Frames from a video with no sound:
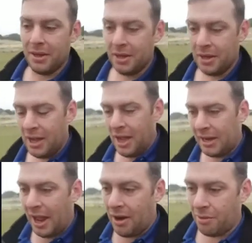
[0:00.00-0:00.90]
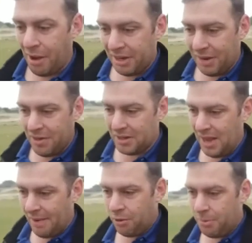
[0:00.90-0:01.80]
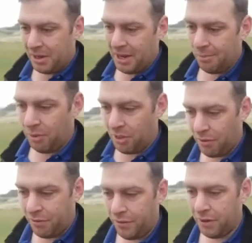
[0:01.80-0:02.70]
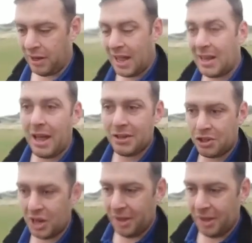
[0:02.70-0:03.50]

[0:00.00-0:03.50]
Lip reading: Okay, and I might give the example to begin with of late last year.